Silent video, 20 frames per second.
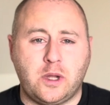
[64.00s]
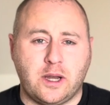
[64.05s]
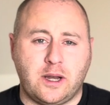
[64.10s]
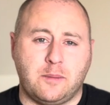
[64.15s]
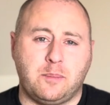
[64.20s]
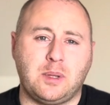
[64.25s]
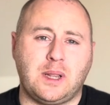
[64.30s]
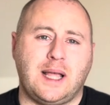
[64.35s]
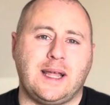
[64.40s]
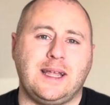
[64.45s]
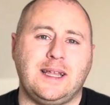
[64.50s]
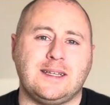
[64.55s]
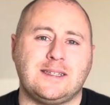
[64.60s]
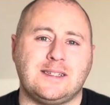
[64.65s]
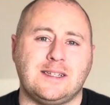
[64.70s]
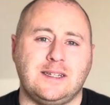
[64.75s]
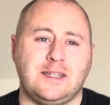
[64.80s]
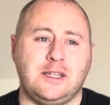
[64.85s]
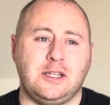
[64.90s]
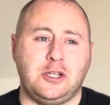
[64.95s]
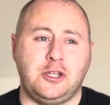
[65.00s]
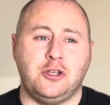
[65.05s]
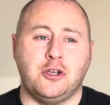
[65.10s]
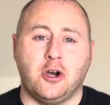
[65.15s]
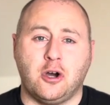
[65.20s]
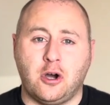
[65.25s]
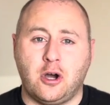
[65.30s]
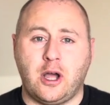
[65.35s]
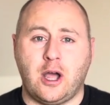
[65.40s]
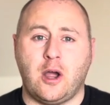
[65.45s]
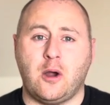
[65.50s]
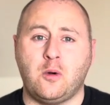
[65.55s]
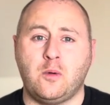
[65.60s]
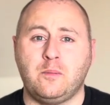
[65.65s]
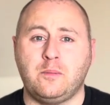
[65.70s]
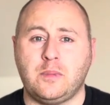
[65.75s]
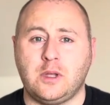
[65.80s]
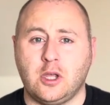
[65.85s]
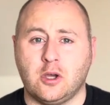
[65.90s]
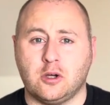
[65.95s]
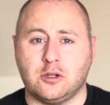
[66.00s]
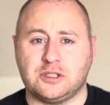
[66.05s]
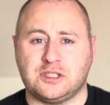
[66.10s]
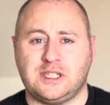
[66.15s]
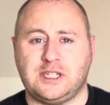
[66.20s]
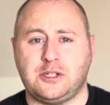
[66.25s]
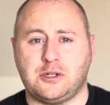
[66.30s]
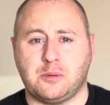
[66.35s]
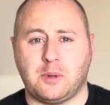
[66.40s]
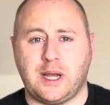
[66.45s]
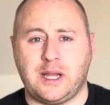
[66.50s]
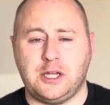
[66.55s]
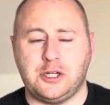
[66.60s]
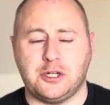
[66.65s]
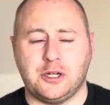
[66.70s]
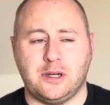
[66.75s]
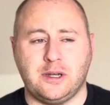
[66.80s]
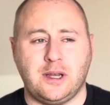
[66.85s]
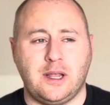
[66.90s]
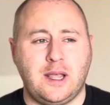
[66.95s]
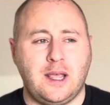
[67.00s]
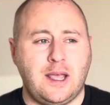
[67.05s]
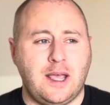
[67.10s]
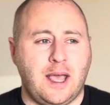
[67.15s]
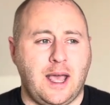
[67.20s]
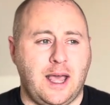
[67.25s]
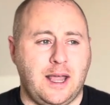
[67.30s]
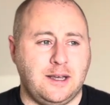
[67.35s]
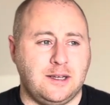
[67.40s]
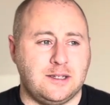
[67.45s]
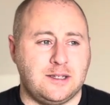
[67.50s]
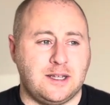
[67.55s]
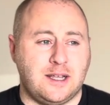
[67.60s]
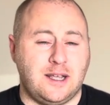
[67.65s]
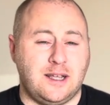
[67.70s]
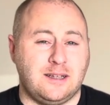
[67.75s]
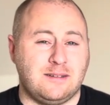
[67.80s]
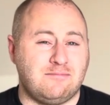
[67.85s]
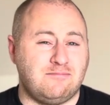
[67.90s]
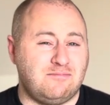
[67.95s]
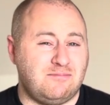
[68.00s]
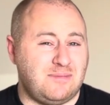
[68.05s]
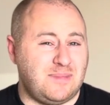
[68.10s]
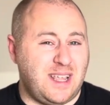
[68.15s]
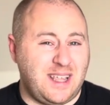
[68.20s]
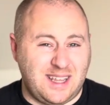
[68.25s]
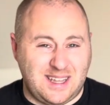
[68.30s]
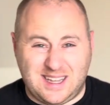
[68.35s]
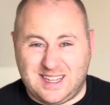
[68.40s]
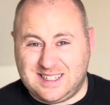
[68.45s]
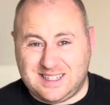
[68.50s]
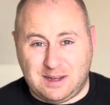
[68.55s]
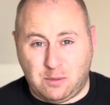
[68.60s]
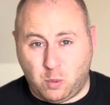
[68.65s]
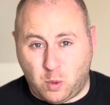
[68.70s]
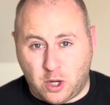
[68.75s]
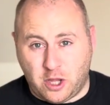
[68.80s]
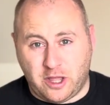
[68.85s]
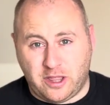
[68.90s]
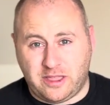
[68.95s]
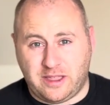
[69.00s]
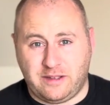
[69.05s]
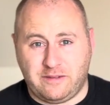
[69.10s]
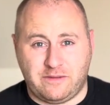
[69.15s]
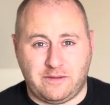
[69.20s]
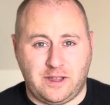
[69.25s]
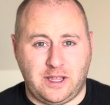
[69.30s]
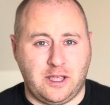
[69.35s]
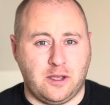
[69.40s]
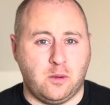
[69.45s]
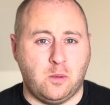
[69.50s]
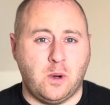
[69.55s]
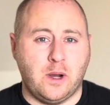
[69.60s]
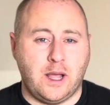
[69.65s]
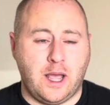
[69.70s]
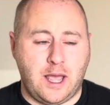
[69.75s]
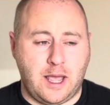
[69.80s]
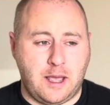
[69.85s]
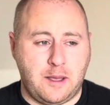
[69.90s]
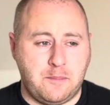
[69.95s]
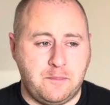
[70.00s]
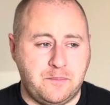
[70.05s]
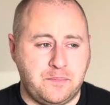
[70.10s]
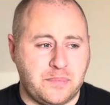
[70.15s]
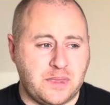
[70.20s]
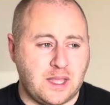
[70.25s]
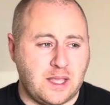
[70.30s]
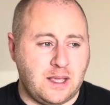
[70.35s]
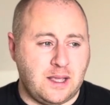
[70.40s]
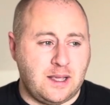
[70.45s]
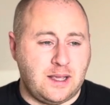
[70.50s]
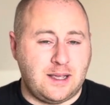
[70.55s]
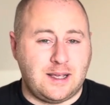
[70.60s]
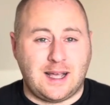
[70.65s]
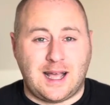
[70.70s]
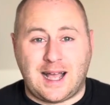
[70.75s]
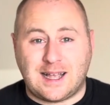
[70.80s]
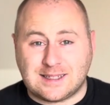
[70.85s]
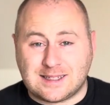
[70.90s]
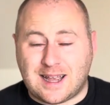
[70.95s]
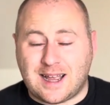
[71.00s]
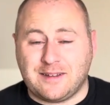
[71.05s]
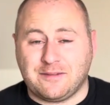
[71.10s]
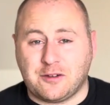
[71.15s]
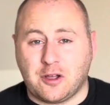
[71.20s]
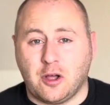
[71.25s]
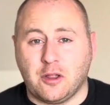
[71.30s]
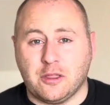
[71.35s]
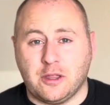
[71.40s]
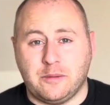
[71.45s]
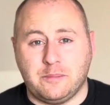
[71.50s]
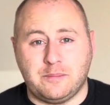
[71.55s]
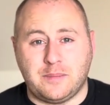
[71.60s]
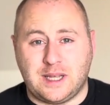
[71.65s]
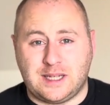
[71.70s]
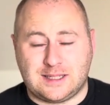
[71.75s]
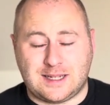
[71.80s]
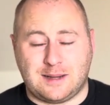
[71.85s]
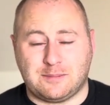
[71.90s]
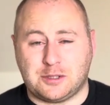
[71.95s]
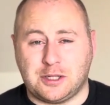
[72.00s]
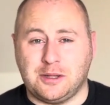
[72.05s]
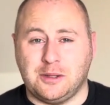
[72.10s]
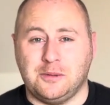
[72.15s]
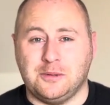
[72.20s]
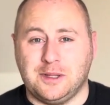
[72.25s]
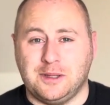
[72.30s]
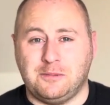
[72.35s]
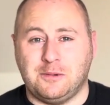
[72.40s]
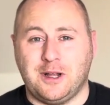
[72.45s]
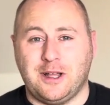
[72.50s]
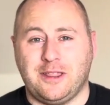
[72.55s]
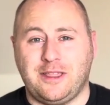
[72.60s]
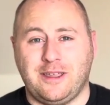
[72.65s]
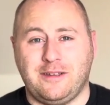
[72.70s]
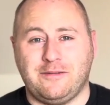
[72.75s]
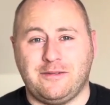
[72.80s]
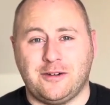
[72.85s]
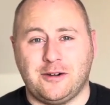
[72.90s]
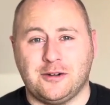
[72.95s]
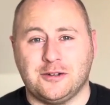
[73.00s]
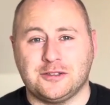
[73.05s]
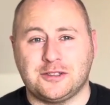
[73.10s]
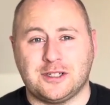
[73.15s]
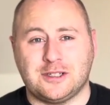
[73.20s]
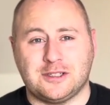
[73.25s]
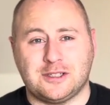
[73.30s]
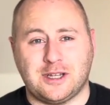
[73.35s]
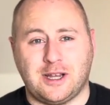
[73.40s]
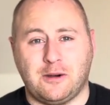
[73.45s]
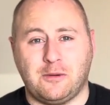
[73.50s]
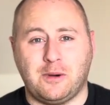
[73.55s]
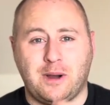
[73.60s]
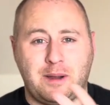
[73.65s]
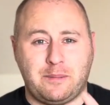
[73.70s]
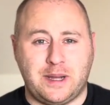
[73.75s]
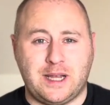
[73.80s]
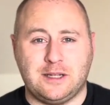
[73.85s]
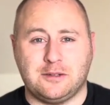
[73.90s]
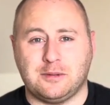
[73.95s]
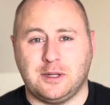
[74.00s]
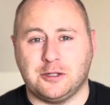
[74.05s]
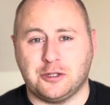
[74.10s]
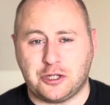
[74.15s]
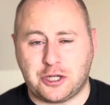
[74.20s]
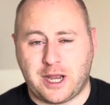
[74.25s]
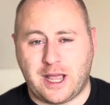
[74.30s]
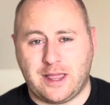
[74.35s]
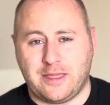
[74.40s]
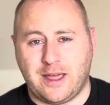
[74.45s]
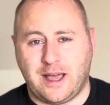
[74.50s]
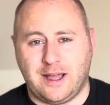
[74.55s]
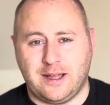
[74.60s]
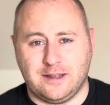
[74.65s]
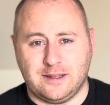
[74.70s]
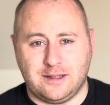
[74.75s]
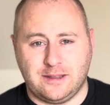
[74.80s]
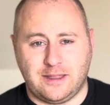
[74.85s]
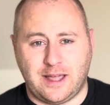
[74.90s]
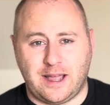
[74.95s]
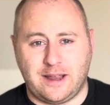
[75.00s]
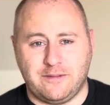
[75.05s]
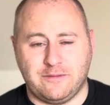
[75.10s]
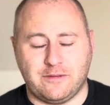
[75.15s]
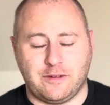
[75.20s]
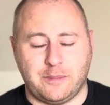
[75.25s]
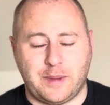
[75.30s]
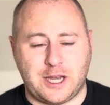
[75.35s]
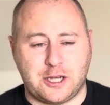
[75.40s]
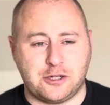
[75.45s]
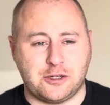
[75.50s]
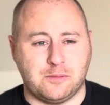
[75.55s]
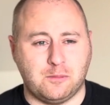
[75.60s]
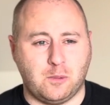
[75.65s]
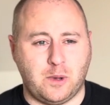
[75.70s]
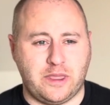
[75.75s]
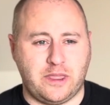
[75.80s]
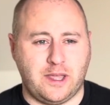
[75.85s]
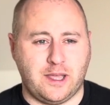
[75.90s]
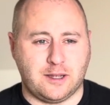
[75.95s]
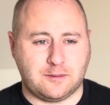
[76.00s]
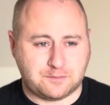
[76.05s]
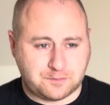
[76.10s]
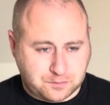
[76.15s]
can apply it to your home, your situation, and is it worth it for you? As I've got them, it's absolutely worth it for us, so I may as well share that information with you.